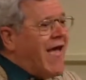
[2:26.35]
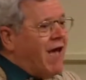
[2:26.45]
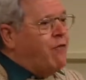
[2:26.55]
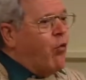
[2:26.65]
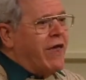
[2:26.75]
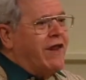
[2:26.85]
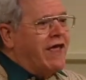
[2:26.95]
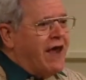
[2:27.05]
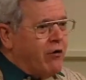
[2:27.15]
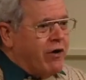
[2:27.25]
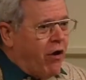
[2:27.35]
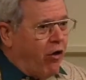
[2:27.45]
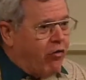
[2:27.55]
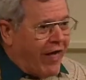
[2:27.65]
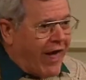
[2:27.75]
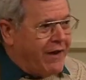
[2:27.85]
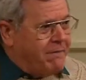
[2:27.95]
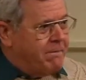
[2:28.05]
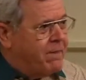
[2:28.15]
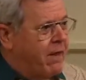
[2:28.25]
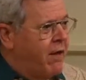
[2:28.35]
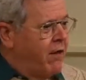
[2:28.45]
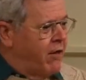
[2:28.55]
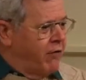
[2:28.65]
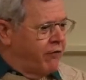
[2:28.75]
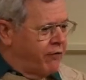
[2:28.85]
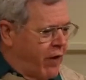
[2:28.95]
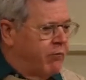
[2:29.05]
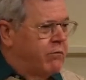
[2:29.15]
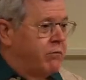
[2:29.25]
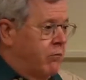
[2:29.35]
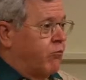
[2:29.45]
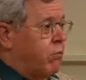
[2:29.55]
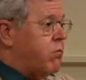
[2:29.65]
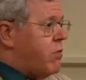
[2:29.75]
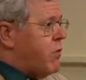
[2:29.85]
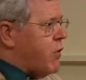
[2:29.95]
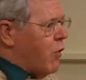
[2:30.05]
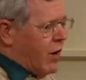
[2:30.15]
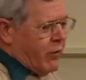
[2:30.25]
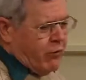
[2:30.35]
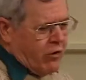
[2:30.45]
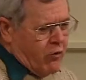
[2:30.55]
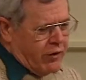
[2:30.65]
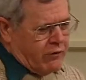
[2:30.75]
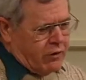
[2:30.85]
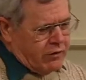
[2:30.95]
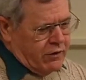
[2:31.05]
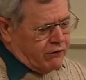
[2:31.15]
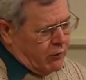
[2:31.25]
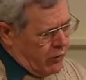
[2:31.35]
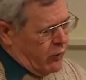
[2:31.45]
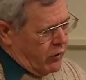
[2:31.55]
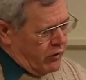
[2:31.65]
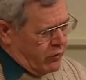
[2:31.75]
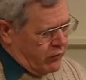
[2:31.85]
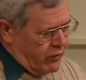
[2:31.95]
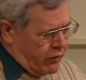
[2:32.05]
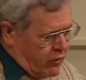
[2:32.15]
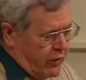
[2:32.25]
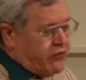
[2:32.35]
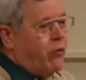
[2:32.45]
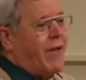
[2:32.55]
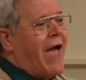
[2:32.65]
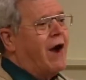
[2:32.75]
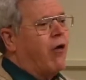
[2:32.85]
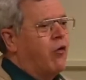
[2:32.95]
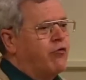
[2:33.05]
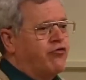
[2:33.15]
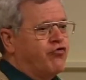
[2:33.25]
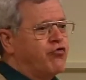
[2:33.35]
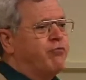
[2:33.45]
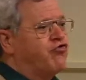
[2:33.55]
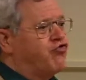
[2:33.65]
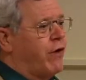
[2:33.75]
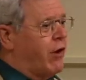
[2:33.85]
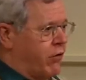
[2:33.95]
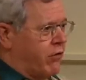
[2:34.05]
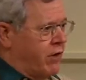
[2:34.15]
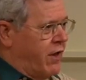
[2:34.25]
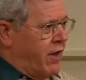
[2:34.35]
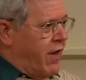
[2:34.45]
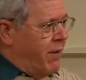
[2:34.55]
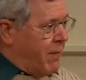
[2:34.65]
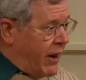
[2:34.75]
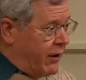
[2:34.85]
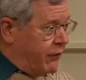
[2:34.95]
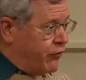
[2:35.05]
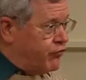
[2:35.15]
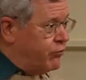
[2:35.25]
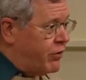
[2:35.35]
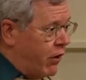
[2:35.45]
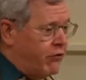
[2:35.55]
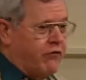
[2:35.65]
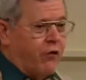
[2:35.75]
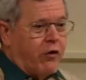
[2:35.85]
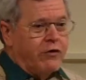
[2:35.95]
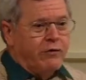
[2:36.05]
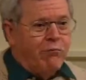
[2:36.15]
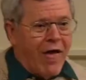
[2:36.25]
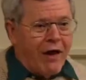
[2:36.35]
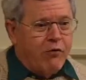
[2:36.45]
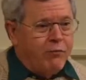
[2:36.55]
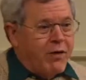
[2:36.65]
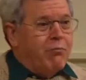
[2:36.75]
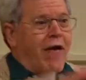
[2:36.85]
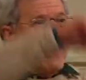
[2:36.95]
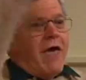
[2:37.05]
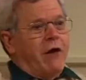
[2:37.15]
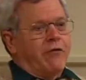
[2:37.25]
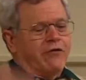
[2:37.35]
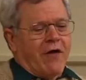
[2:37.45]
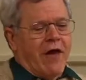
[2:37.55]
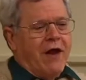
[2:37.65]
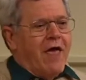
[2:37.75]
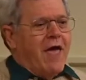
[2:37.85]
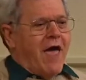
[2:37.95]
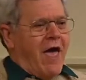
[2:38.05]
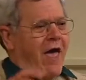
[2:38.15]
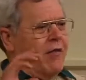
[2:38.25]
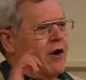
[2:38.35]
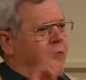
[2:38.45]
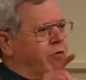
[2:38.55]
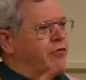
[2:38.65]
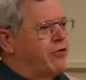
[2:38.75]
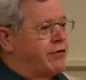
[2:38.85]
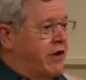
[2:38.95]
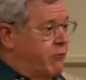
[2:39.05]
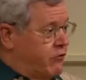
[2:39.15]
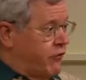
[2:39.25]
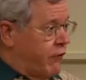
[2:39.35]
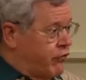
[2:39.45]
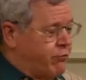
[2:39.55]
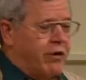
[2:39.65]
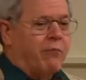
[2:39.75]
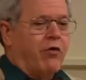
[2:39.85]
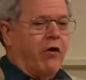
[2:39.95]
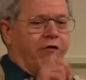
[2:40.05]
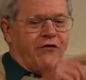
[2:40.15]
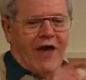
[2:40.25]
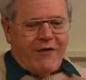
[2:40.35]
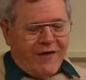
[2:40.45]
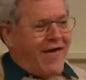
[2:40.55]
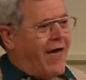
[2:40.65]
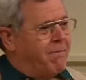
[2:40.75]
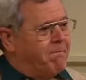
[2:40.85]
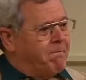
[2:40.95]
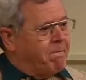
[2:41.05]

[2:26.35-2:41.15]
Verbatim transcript: to have a way to carry all that from where we were going to where, you know, from where we were to where we were going. So we had our own troop trailer painted in the troop colors of orange and black with a big black cat on the side and the number 13, which is our troop number, on the side of the cat.